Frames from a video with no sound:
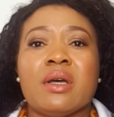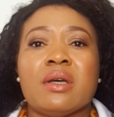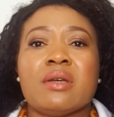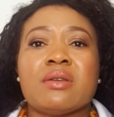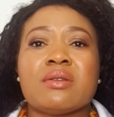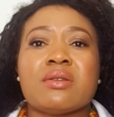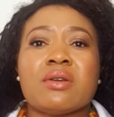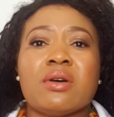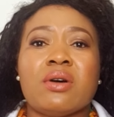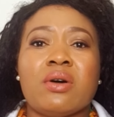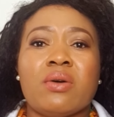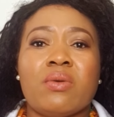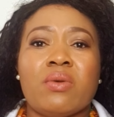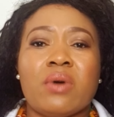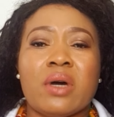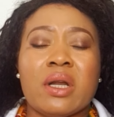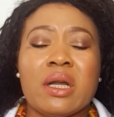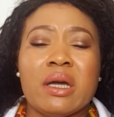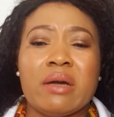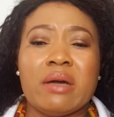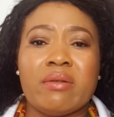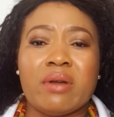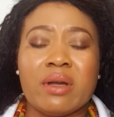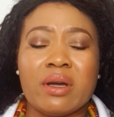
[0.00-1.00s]
So what
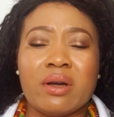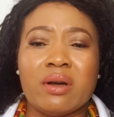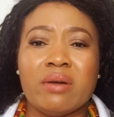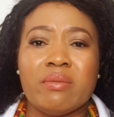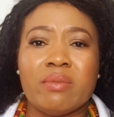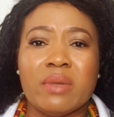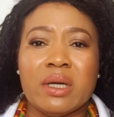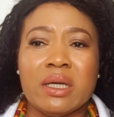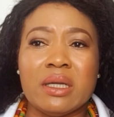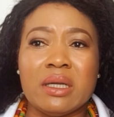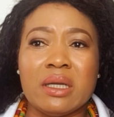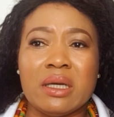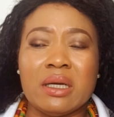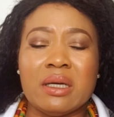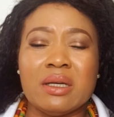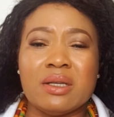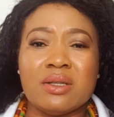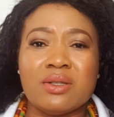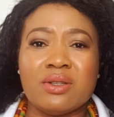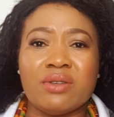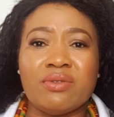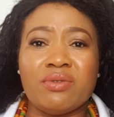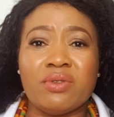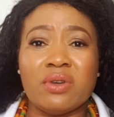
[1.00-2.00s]
I recommend
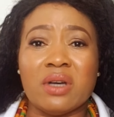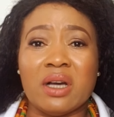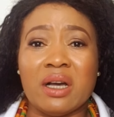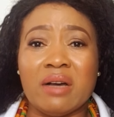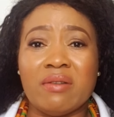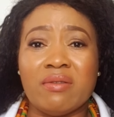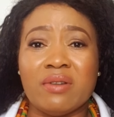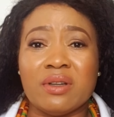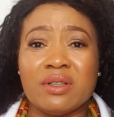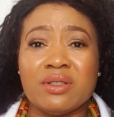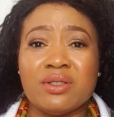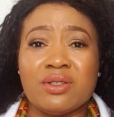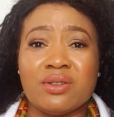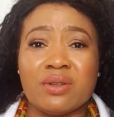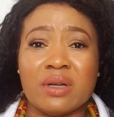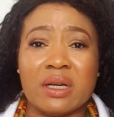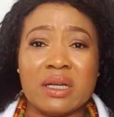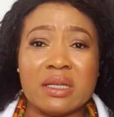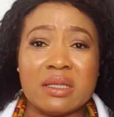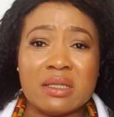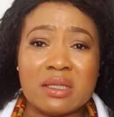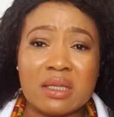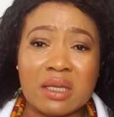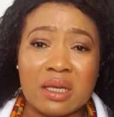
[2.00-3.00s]
is, if you have a
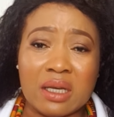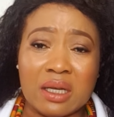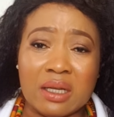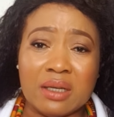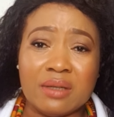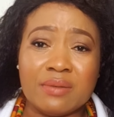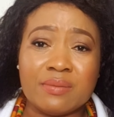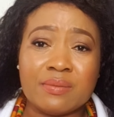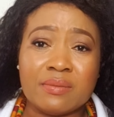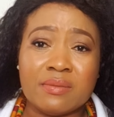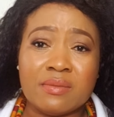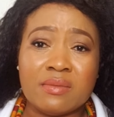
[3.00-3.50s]
dry skin,